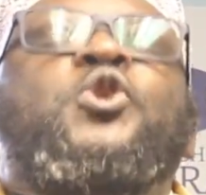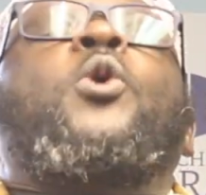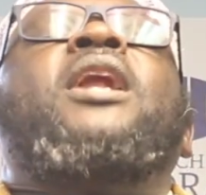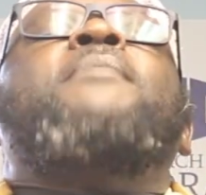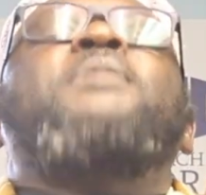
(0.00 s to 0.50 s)
you
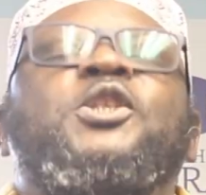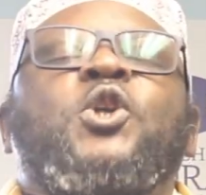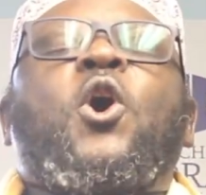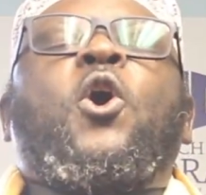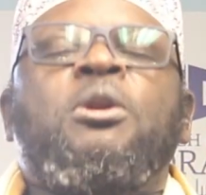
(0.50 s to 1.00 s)
want to
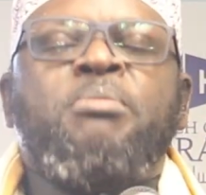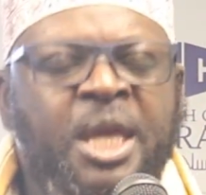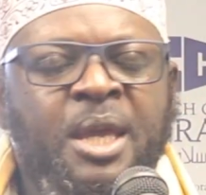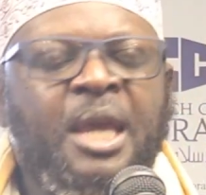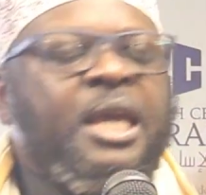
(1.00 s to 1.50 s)
bestow on
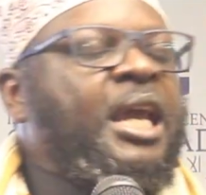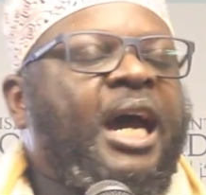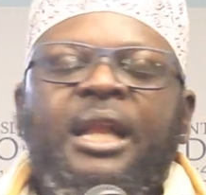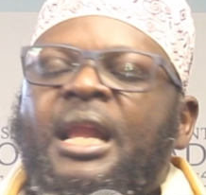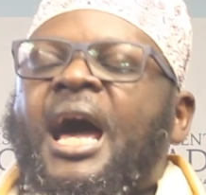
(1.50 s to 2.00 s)
me, Ya
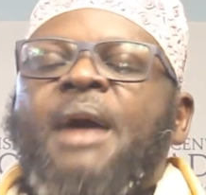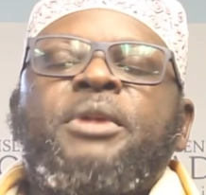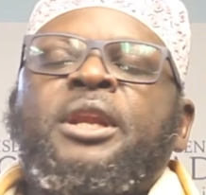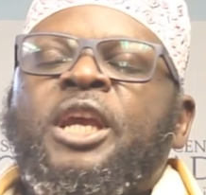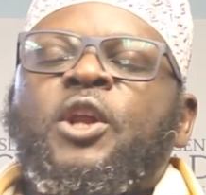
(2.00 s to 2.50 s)
Allah, I'm
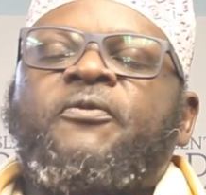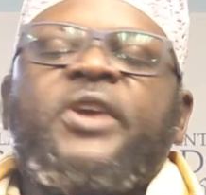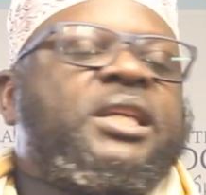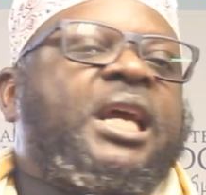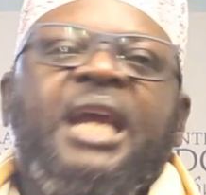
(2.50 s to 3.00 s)
in need of
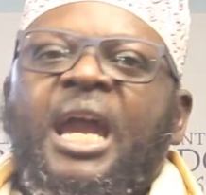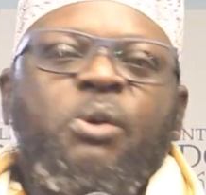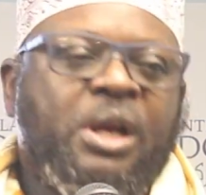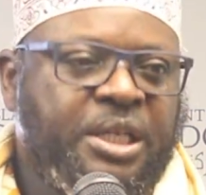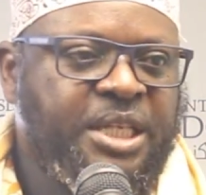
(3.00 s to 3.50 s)
it and I
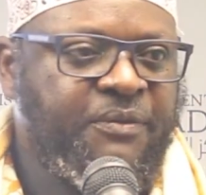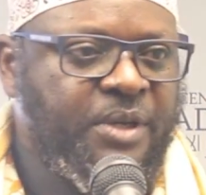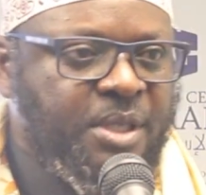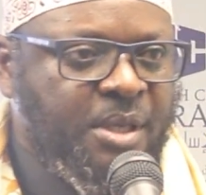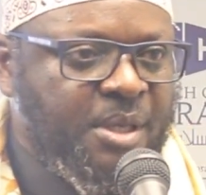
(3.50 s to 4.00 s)
will receive
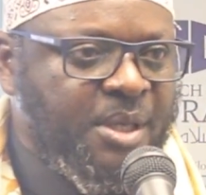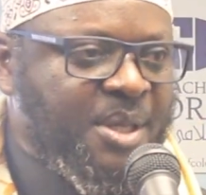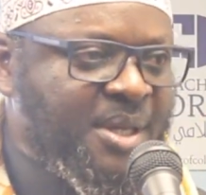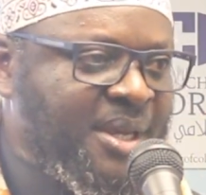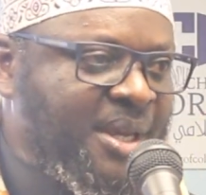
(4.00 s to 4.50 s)
it.
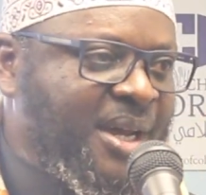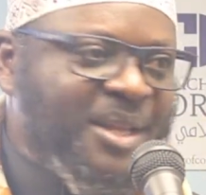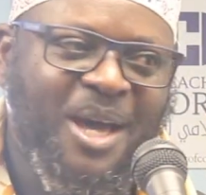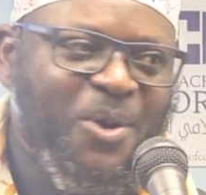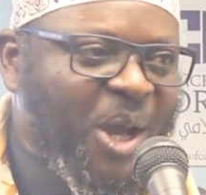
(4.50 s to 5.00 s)

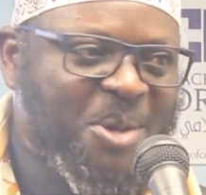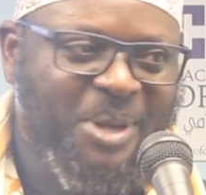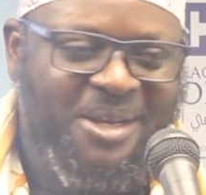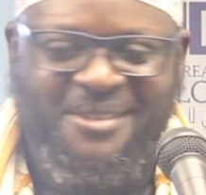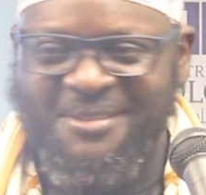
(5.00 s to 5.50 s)
Allahu
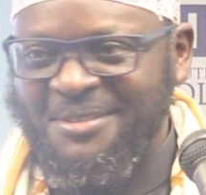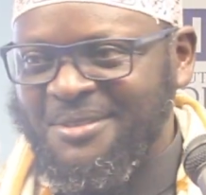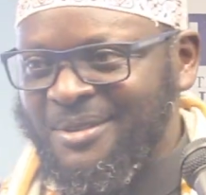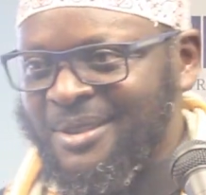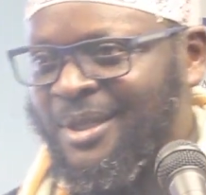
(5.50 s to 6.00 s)
Akbar.
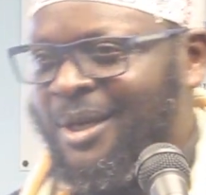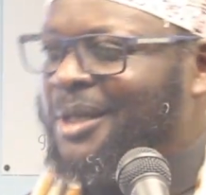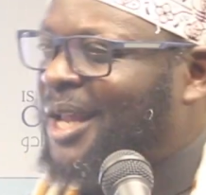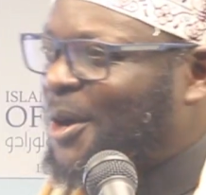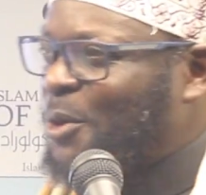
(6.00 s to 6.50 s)

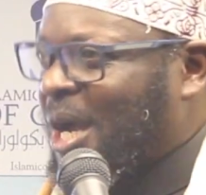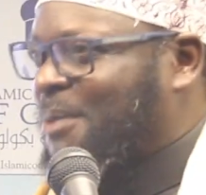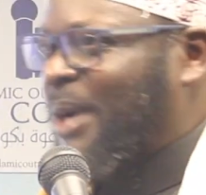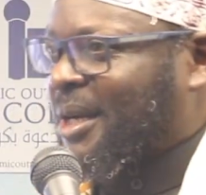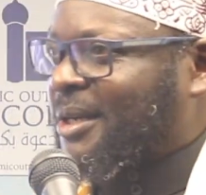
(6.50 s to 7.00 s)
Allahu
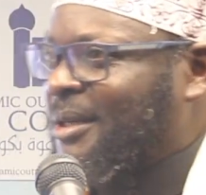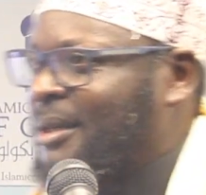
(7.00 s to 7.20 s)
Akbar.